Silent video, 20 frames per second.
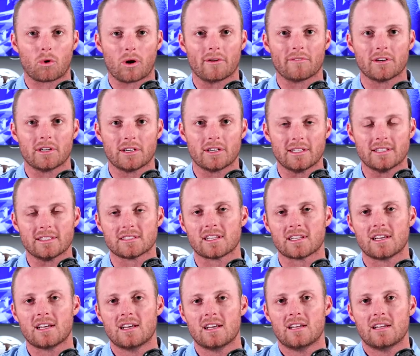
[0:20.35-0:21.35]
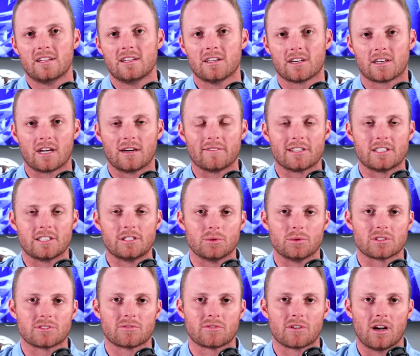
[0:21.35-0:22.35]
wherever it is you're coming
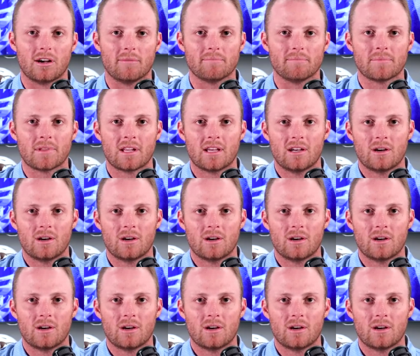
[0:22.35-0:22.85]
to us from.